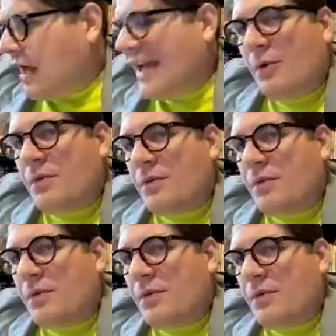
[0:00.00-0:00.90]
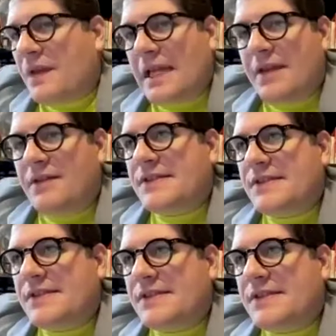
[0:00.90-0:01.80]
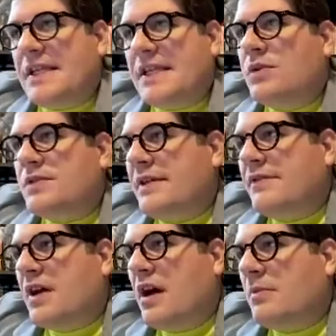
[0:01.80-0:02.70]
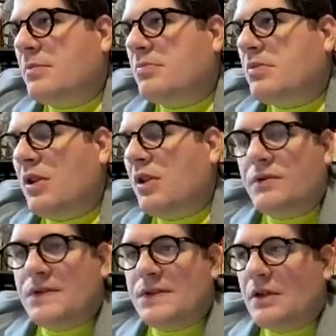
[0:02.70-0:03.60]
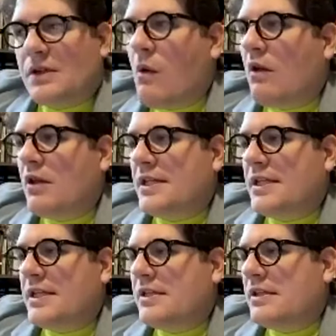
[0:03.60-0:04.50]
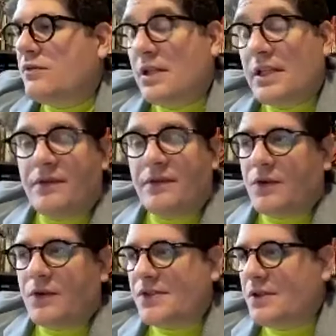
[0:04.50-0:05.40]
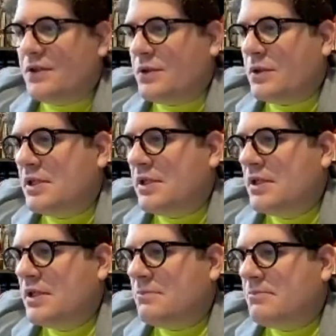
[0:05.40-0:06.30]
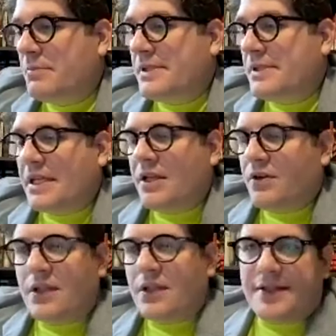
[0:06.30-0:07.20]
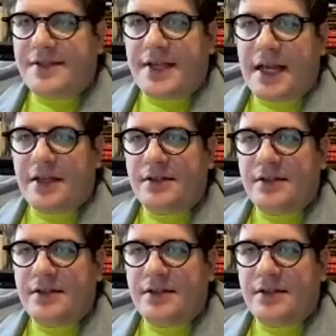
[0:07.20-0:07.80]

I don't think any of the sequels have come close in quality, really, of the first two, but particularly the second.